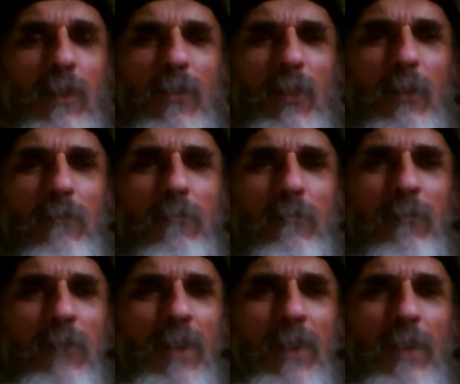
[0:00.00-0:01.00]
Too,
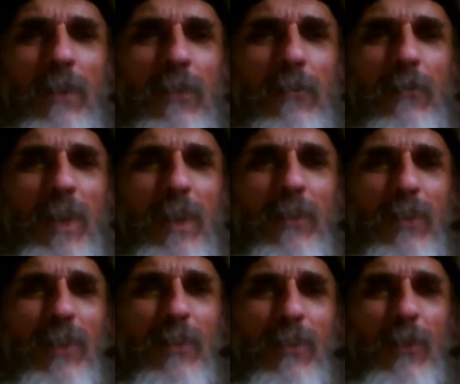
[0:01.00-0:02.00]
you know, the
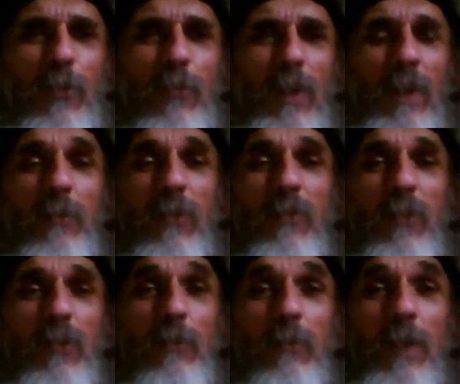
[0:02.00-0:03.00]
taste isn't thrilling, but you
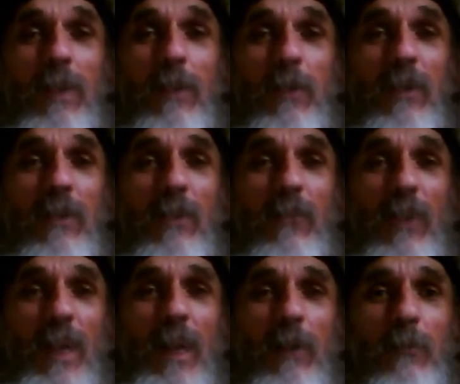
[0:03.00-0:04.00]
could make them into
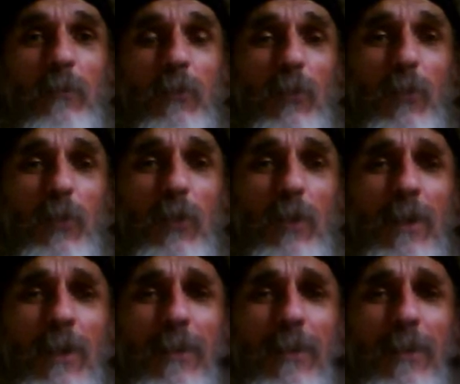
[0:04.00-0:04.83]
jams or